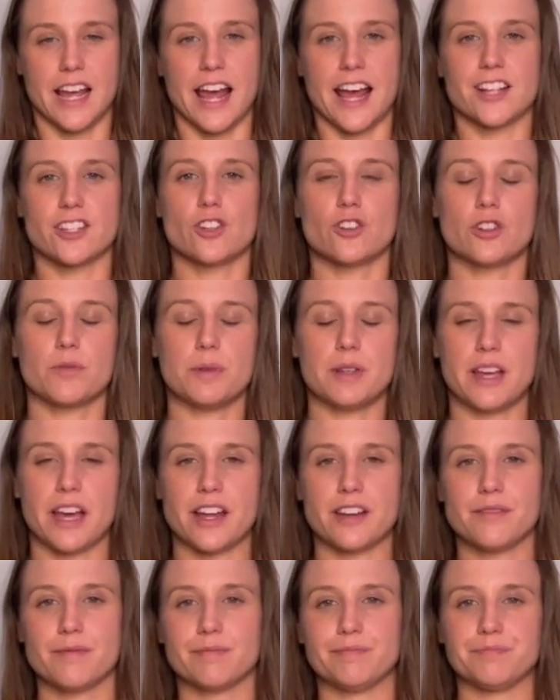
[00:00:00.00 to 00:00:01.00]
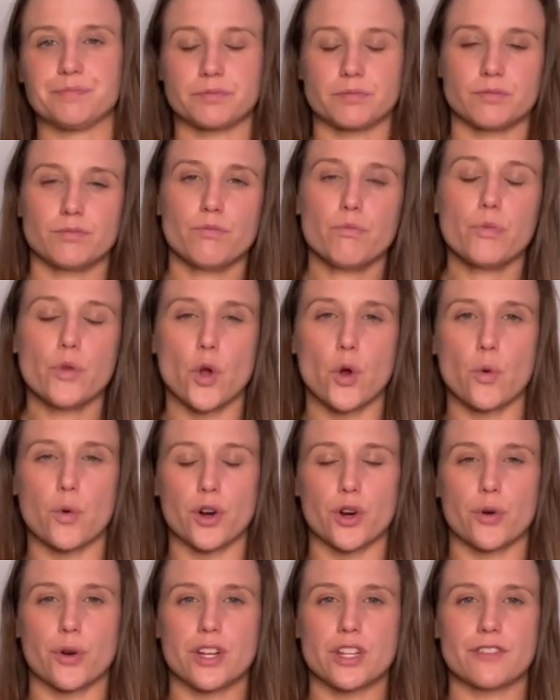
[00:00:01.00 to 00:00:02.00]
And so to begin, we're
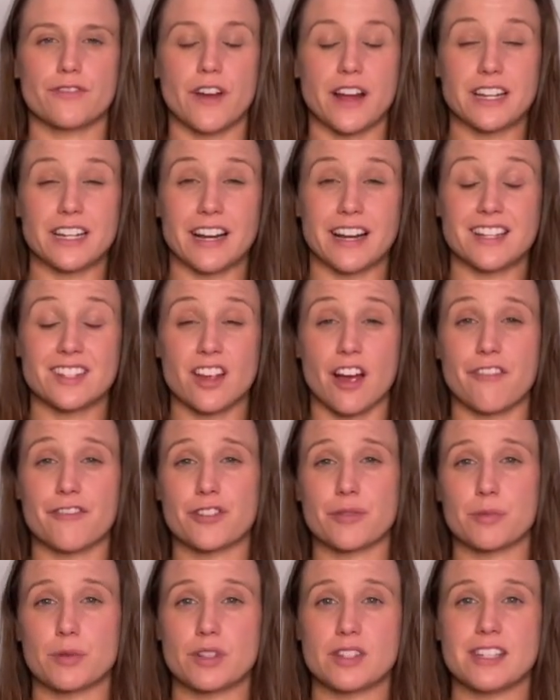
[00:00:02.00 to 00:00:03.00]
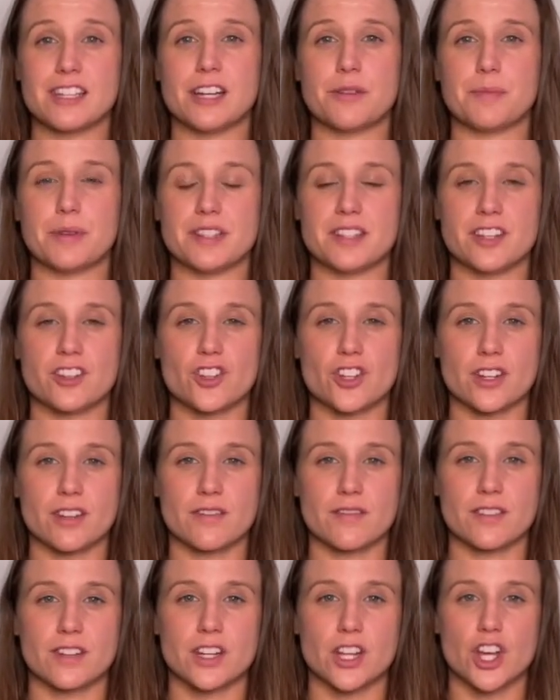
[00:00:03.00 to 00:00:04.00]
going to find a nice, comfortable seated
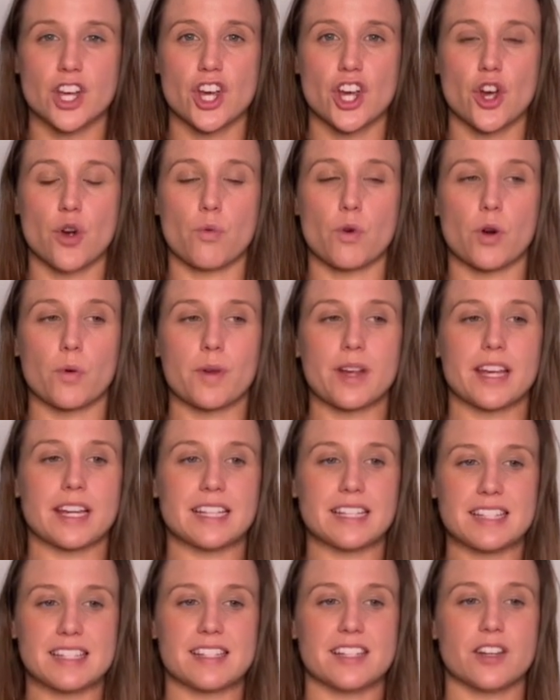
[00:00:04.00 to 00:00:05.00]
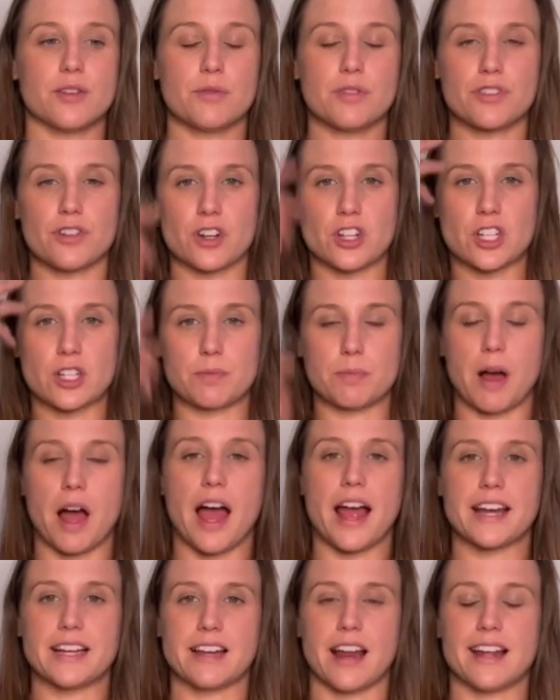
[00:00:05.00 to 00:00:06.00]
position where we can sit with our
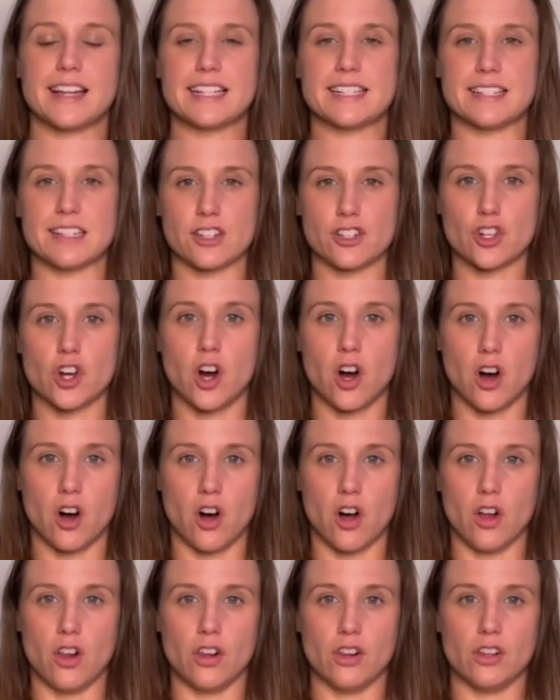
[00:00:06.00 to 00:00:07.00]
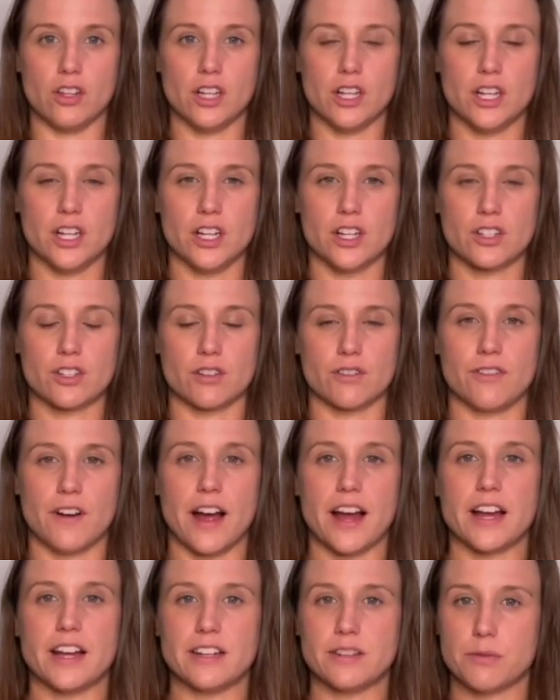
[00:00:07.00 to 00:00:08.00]
spine nice and tall. So
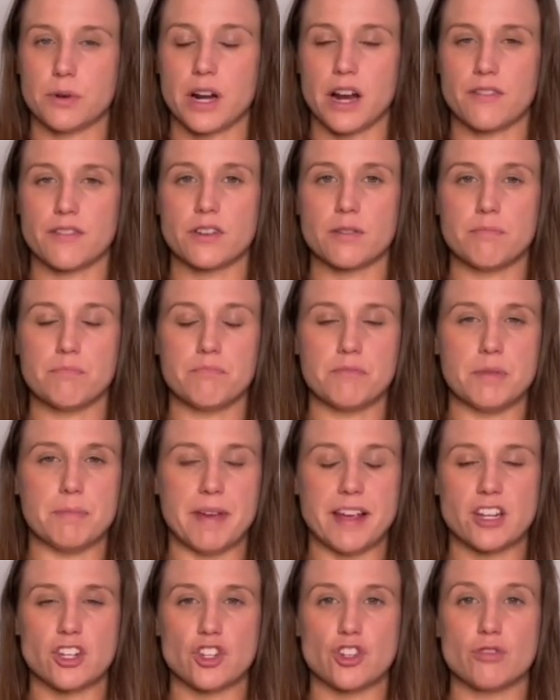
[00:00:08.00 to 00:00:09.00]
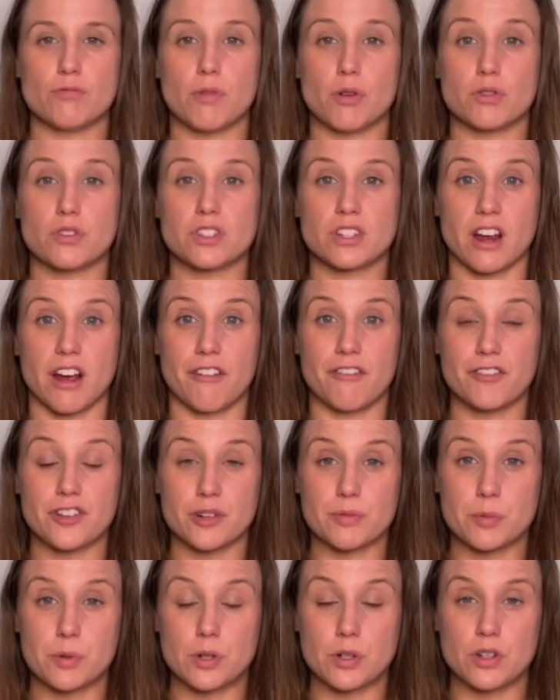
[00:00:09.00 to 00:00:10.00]
find whatever makes you most
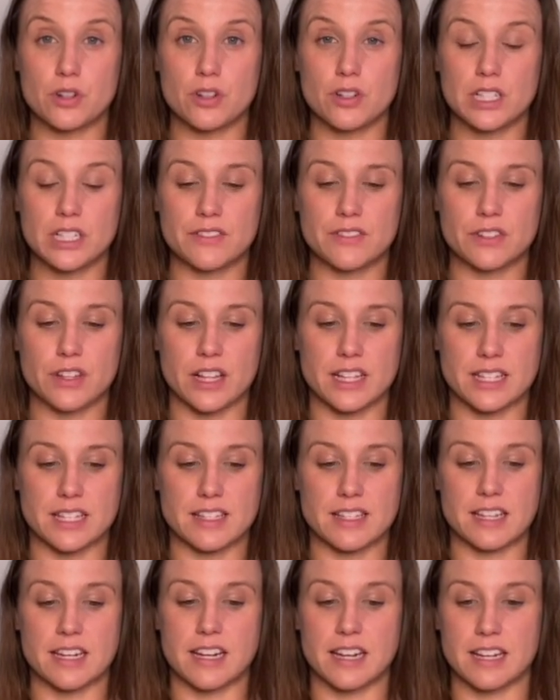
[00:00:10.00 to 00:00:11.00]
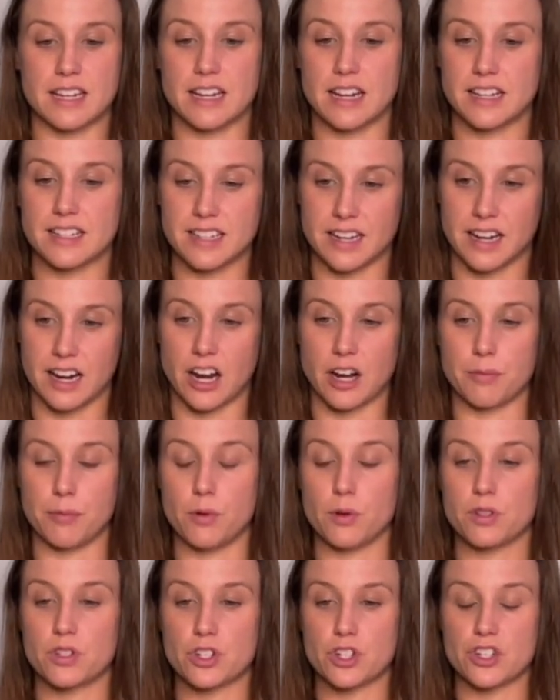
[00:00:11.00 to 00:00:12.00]
comfortable. If that's sitting on a
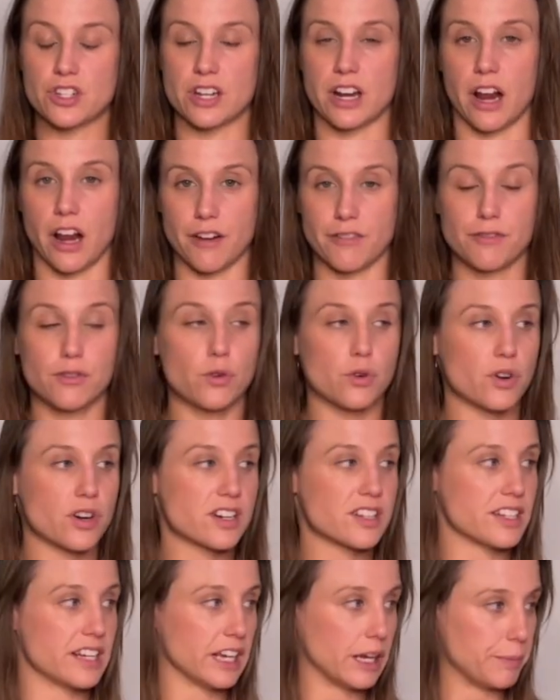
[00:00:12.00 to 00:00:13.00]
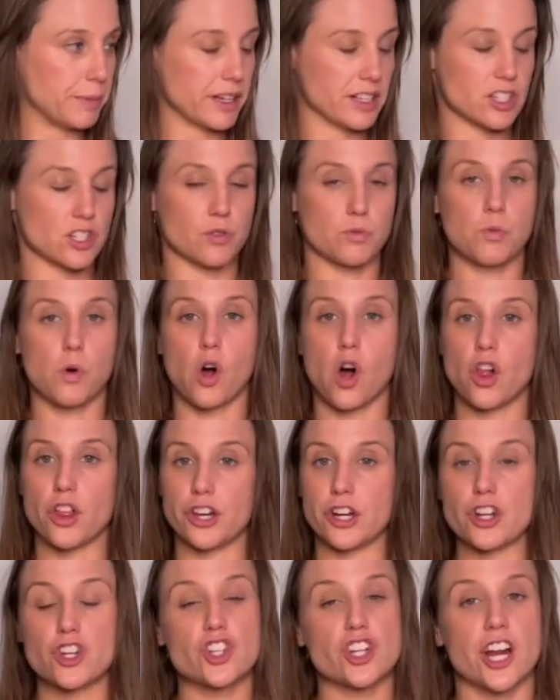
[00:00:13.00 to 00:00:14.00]
bolster, sitting on a floor, sitting up against a wall, in
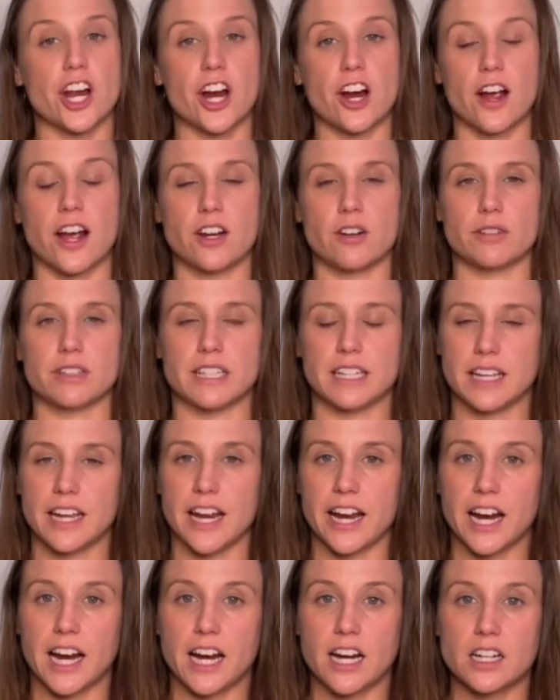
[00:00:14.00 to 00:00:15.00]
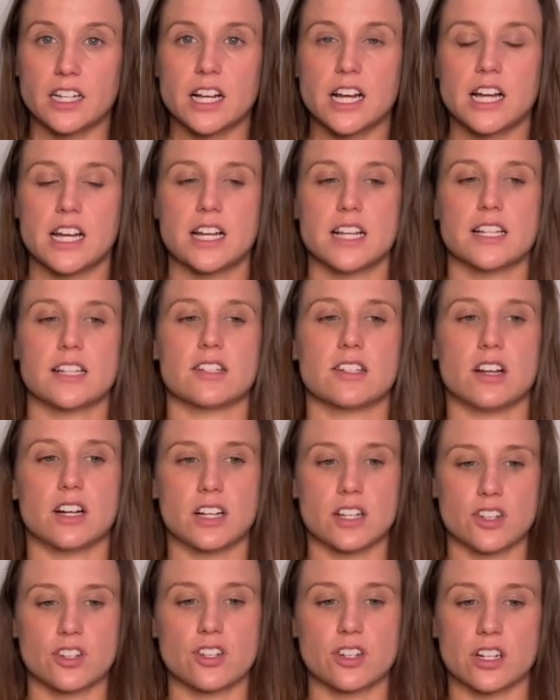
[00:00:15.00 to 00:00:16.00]
a chair, I don't really care, as long
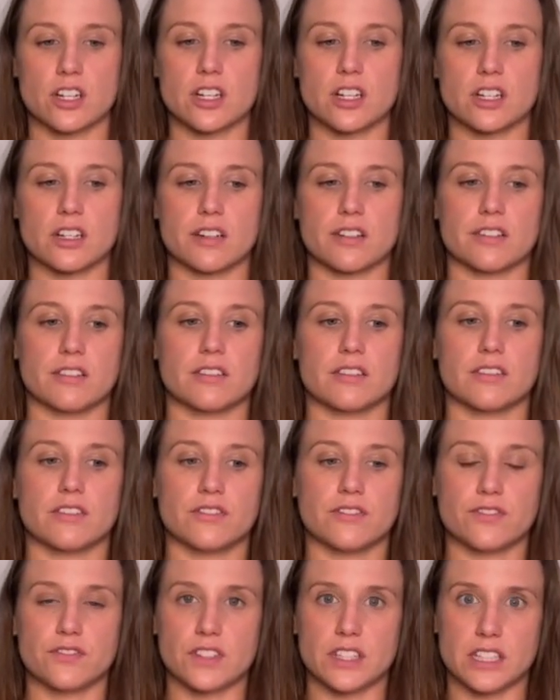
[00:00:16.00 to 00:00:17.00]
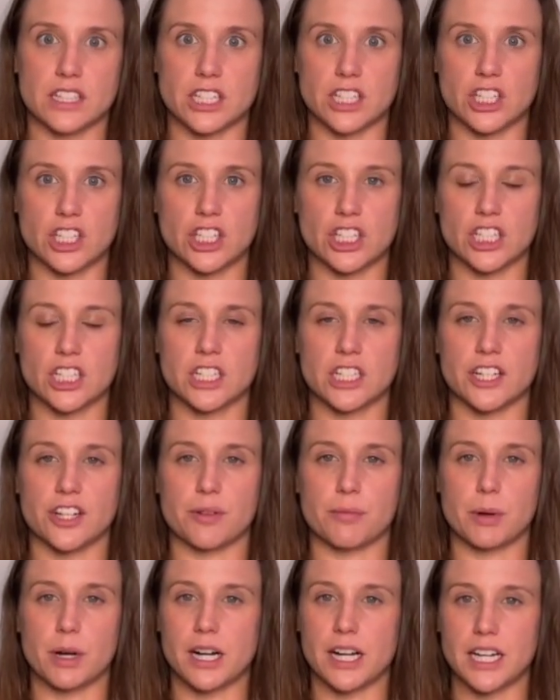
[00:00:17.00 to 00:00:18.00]
as you're feeling good in your
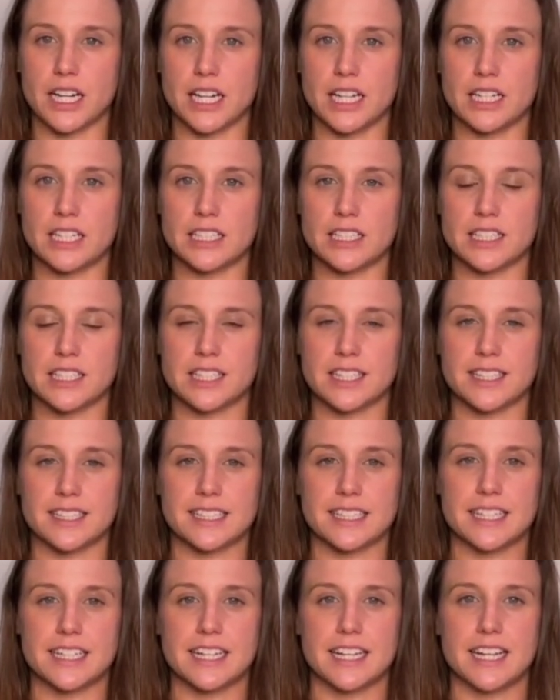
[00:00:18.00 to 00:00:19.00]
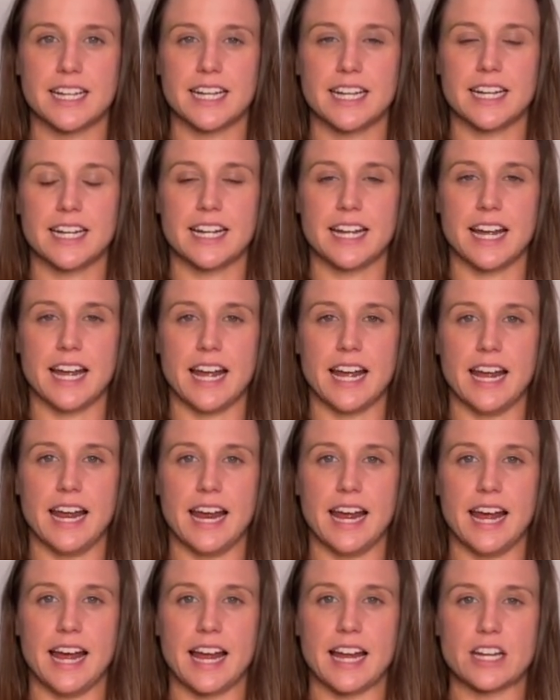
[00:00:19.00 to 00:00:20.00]
body.
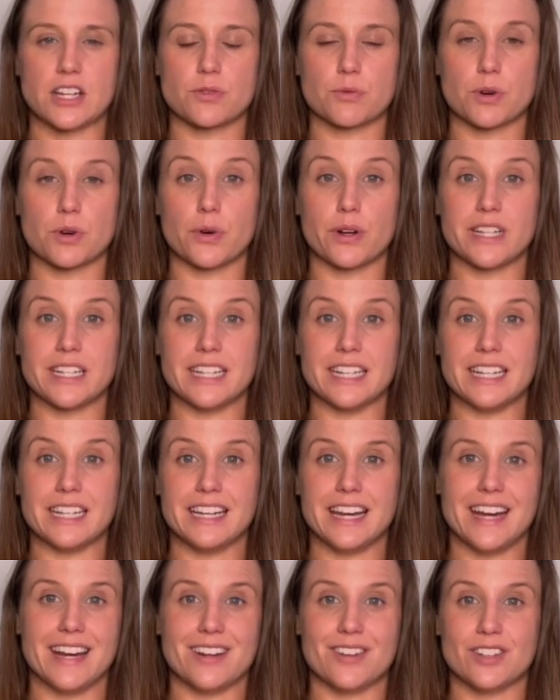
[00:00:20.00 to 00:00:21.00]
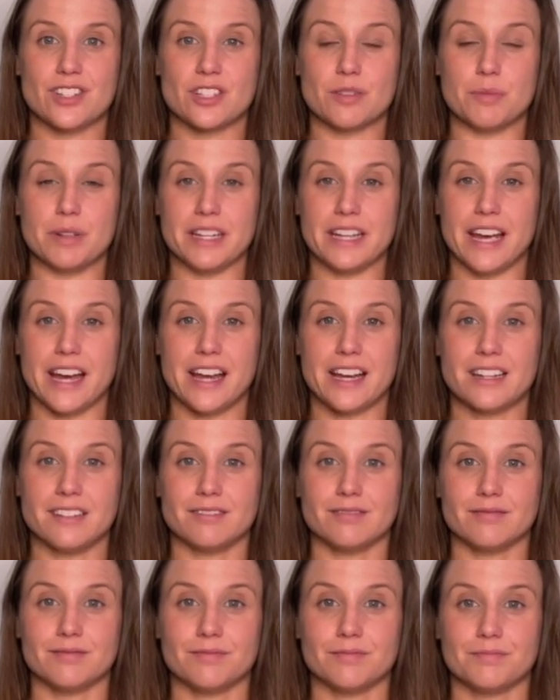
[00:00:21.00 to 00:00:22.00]
And we're going to inhale to begin.